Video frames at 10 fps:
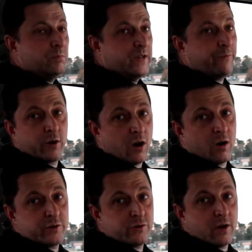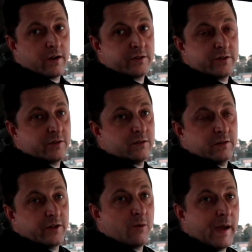different cars, trucks,
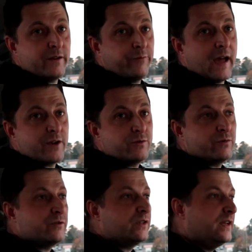you know, manufacturers,